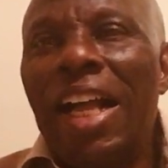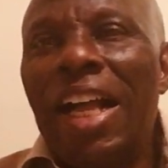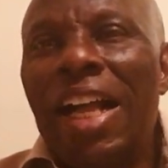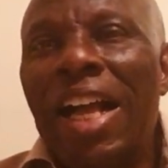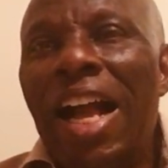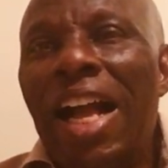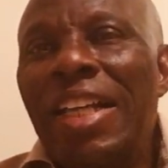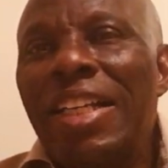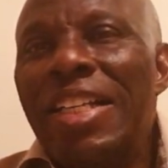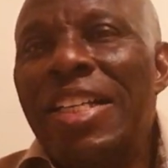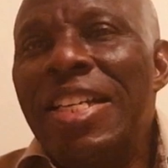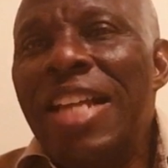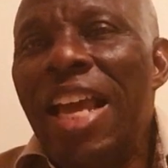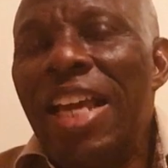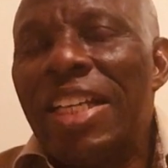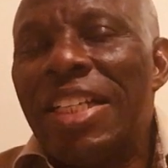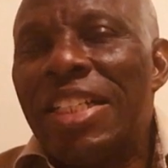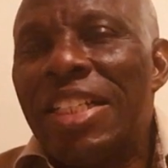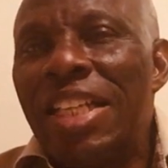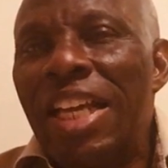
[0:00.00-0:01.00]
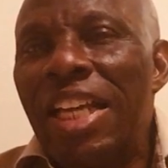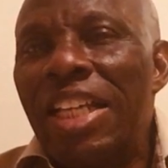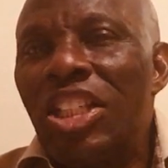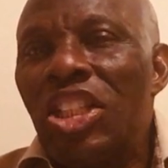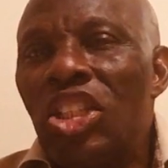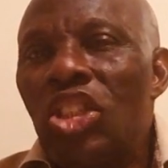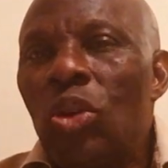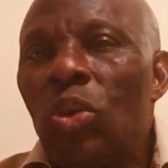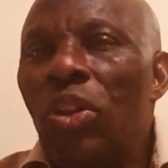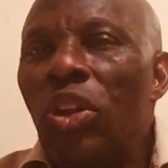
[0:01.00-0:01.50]

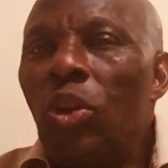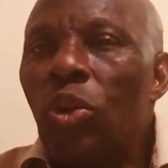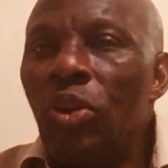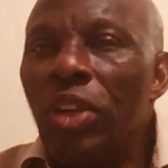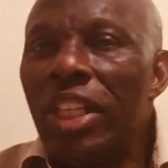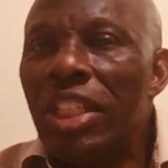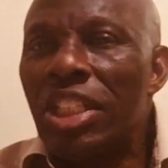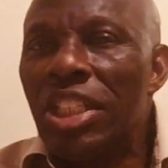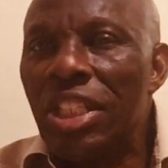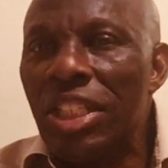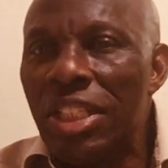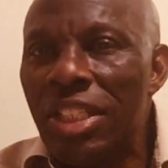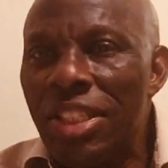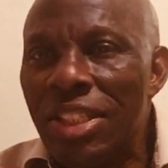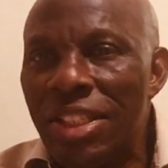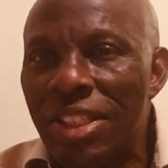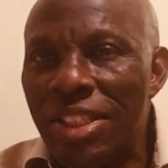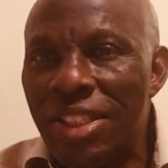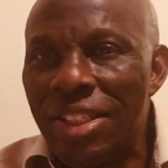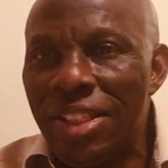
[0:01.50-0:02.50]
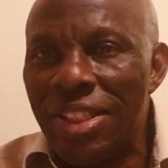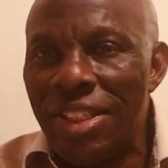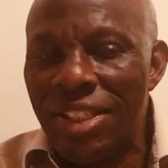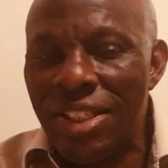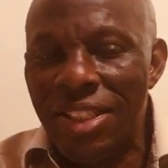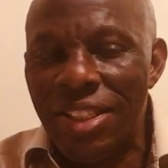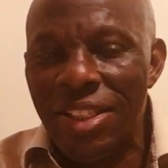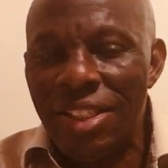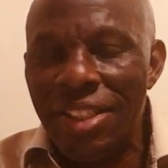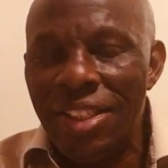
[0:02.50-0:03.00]
connected to the
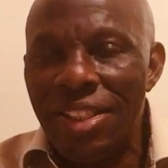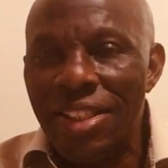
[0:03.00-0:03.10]
riches.